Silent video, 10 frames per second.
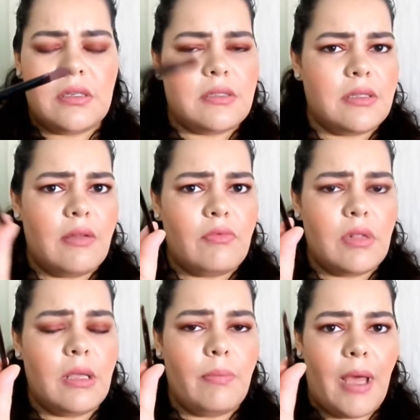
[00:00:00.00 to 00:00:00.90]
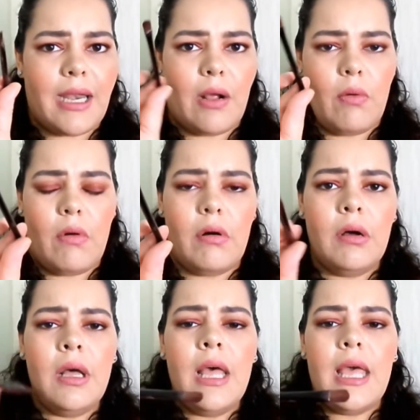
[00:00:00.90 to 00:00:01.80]
It's not really bad at
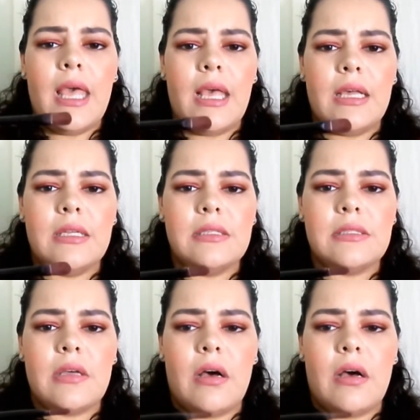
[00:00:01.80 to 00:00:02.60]
all, and